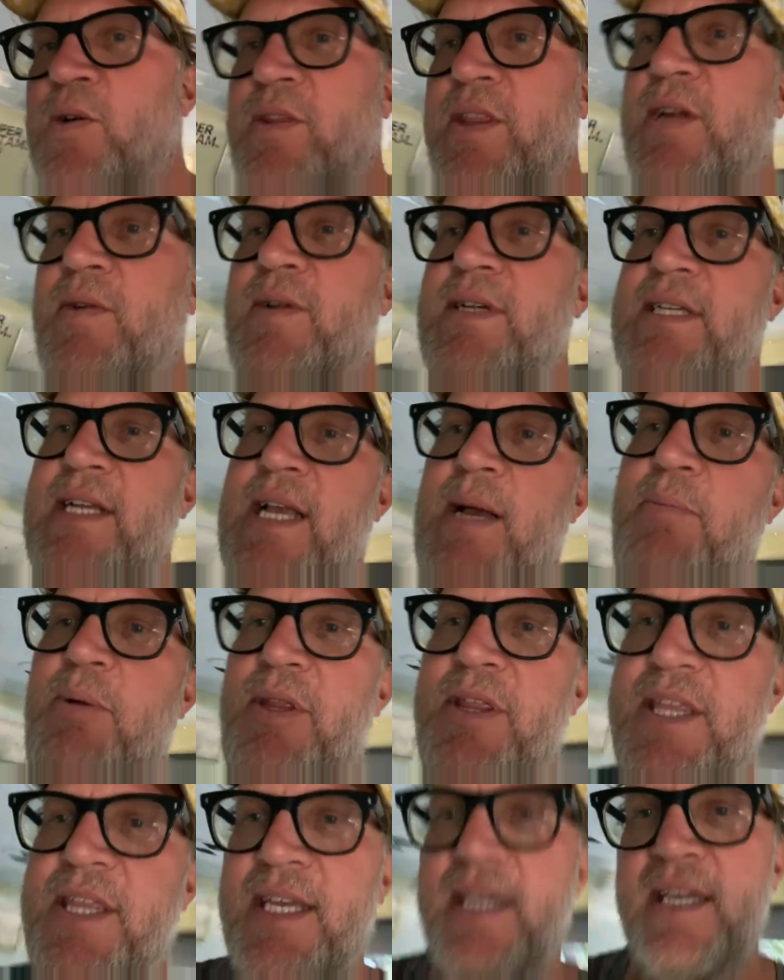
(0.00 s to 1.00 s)
there was a couple
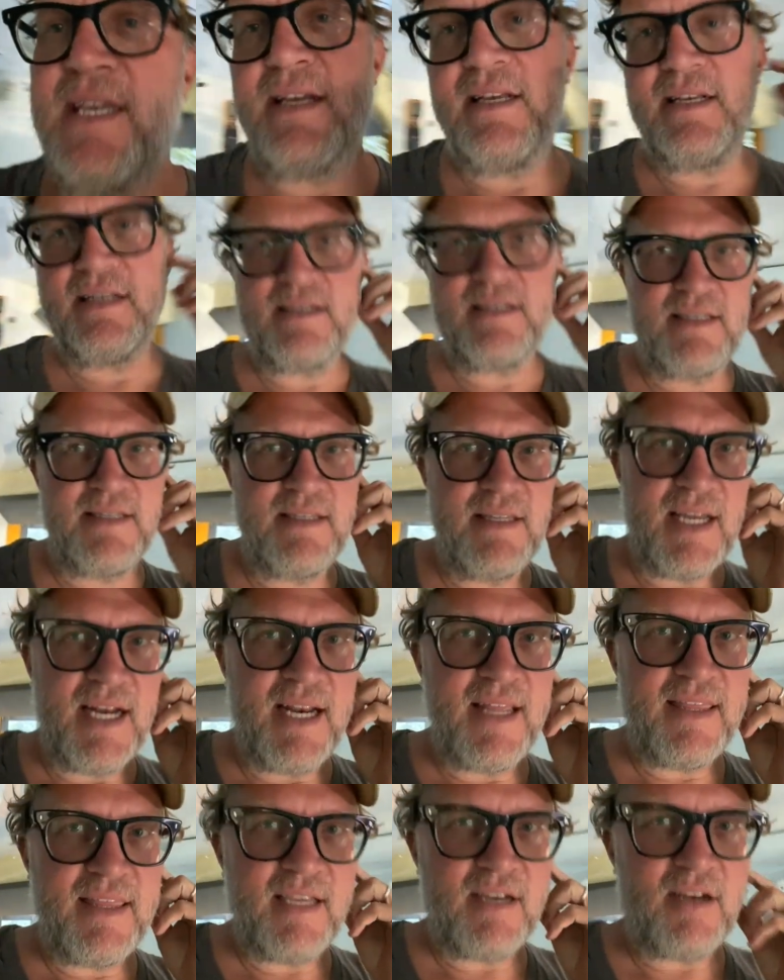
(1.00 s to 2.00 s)
things that I
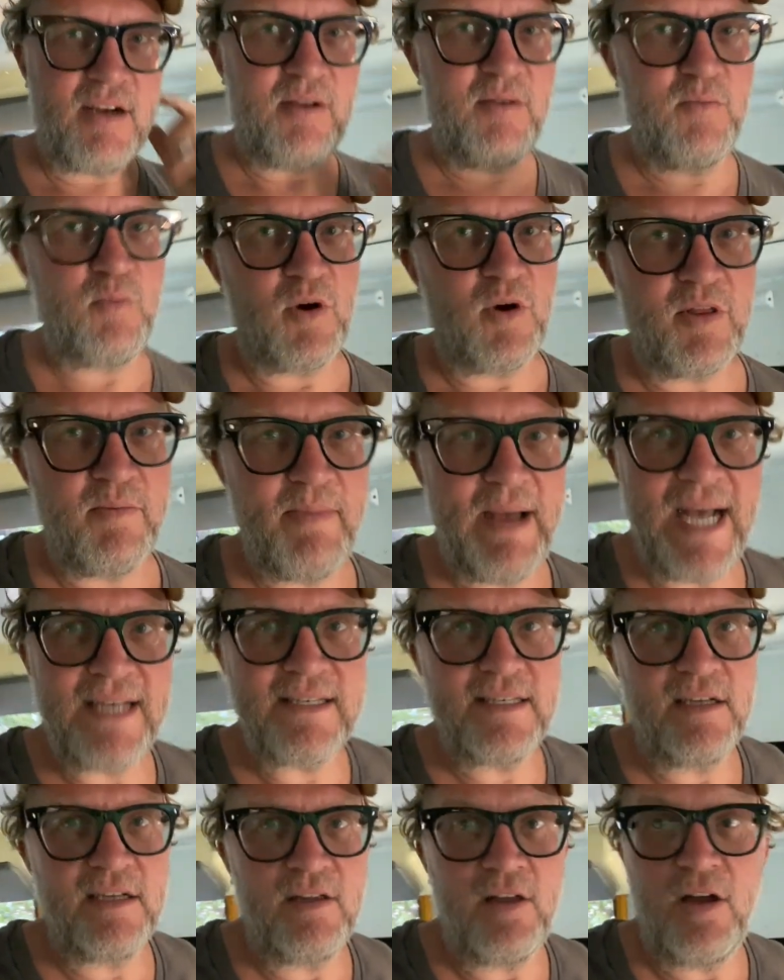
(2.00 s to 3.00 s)
think are worth
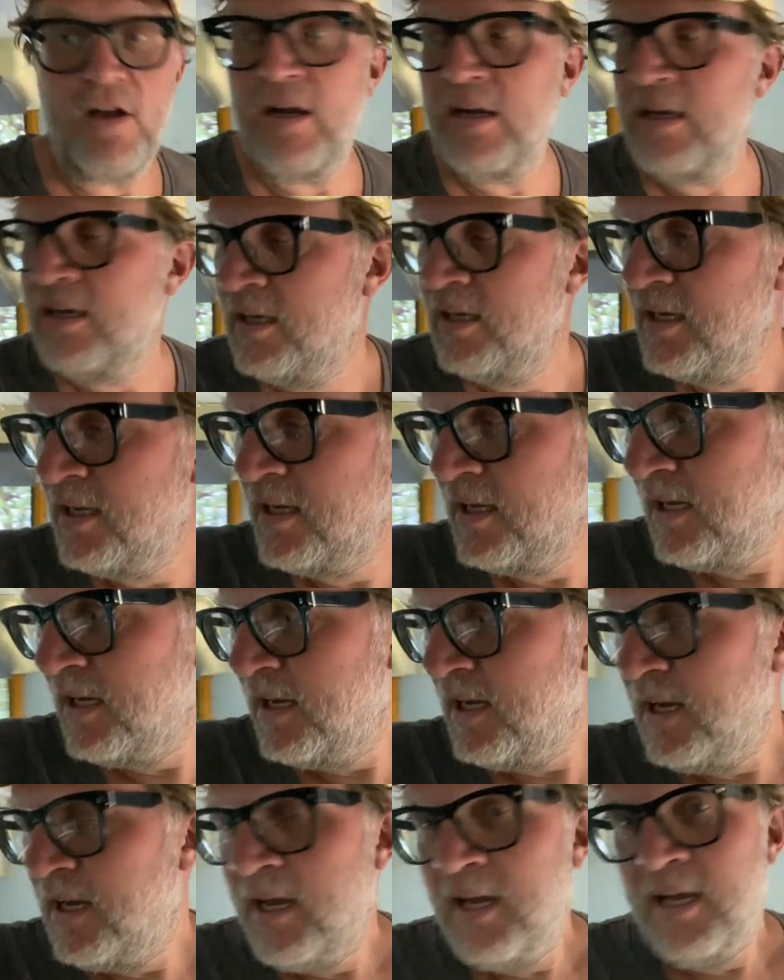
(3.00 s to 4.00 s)
passing along.
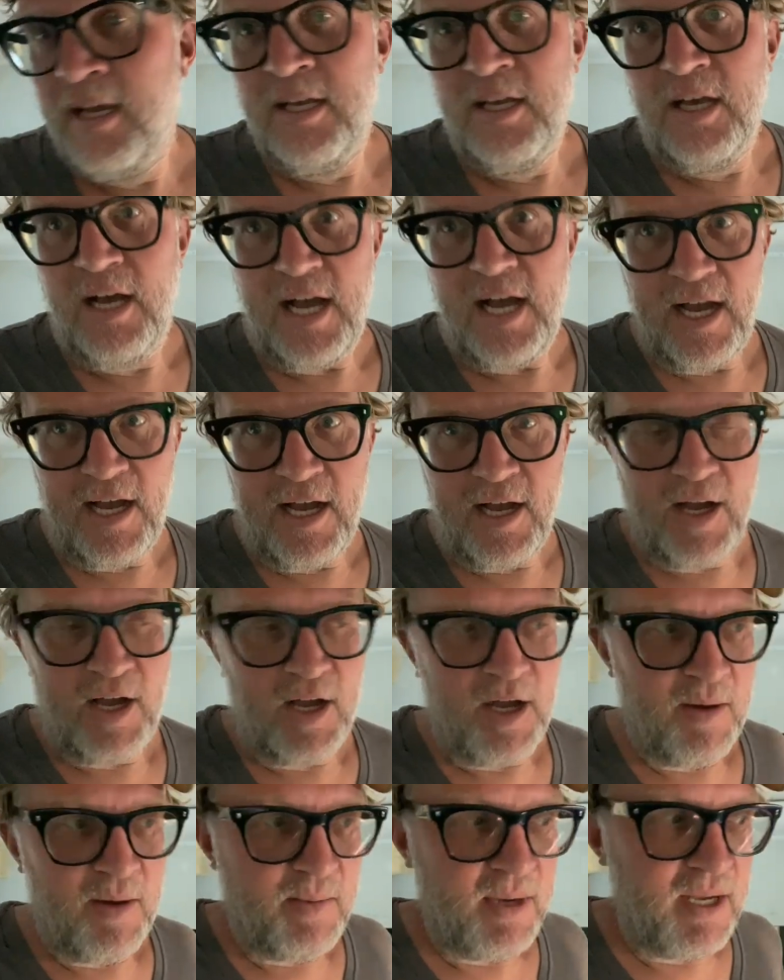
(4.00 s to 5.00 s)

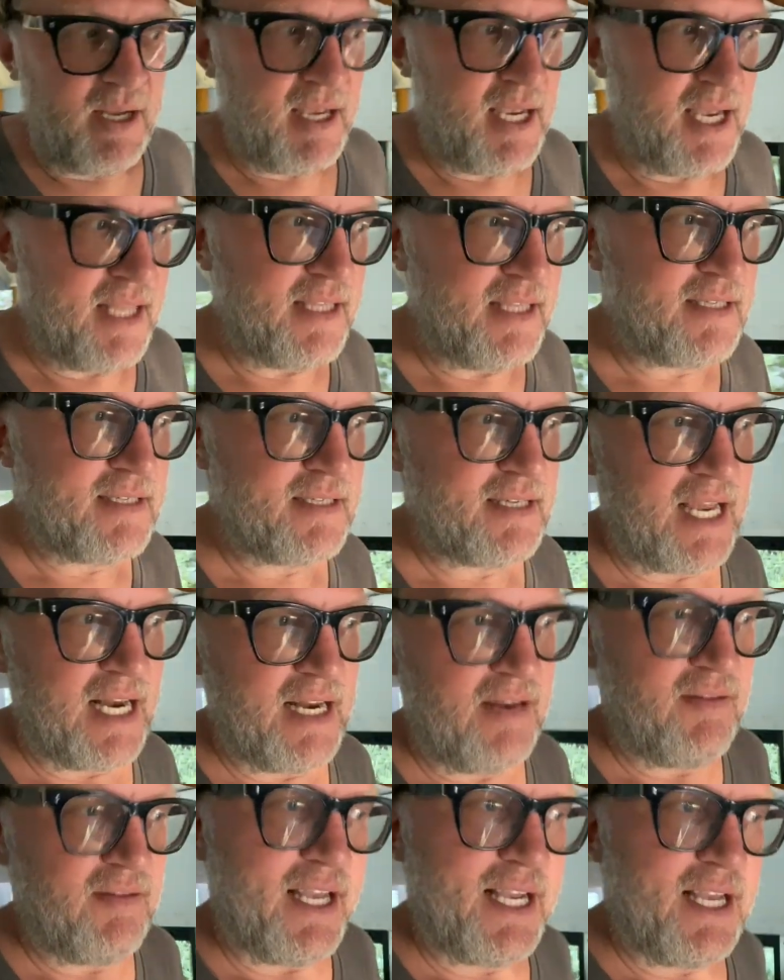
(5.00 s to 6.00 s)
And this is kind
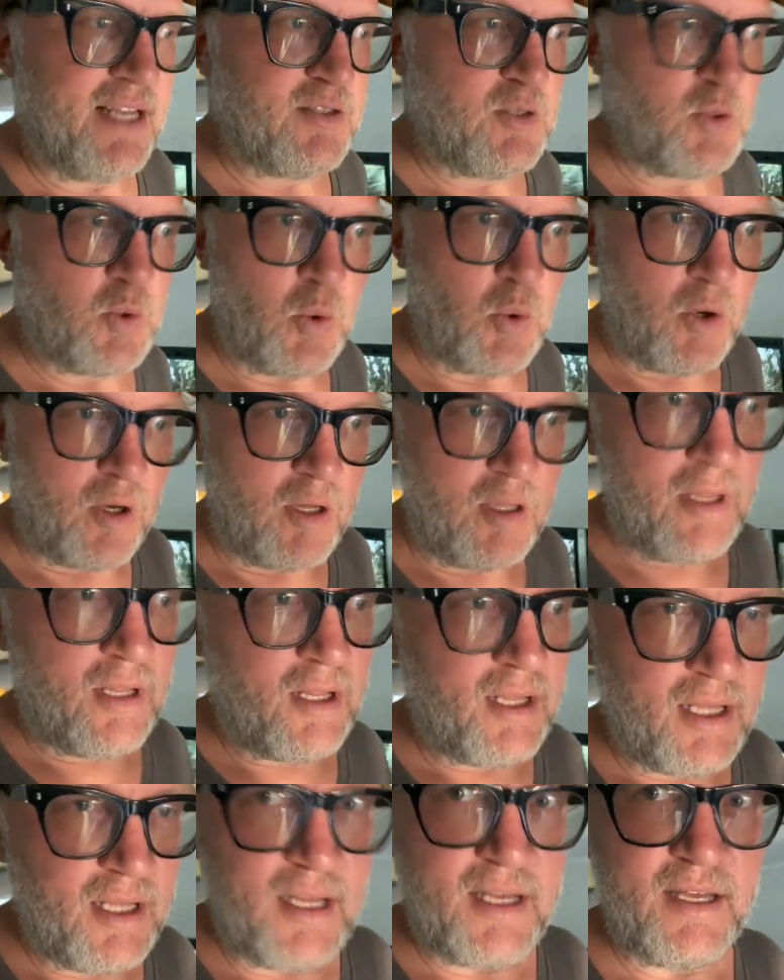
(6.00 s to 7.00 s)
of like a tool
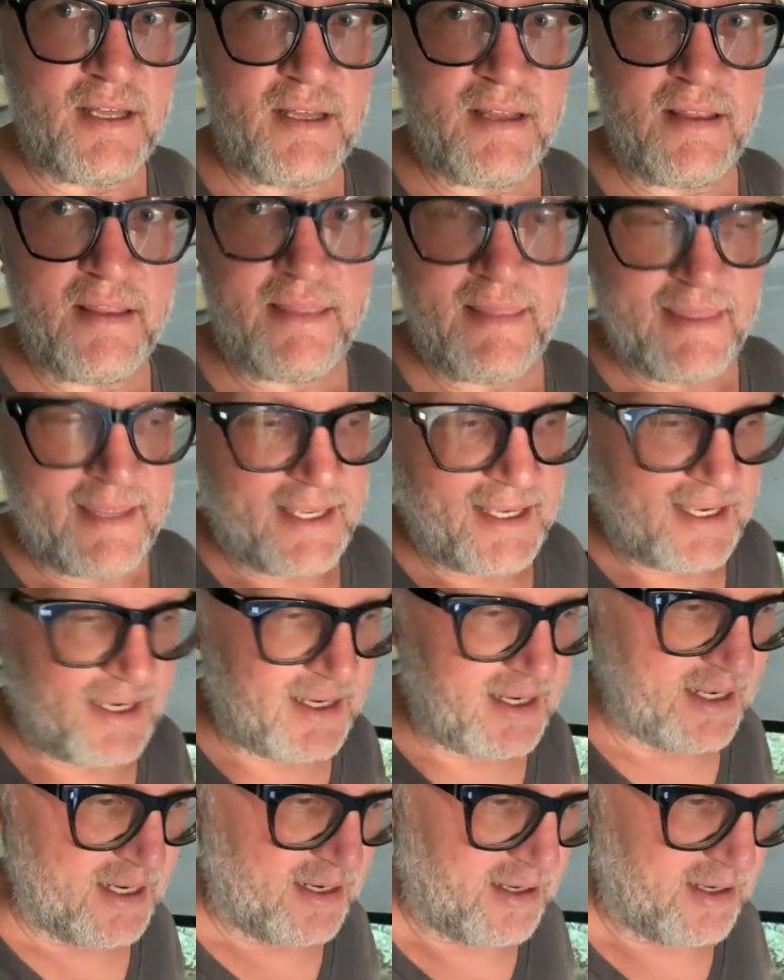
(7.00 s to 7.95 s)
thing, a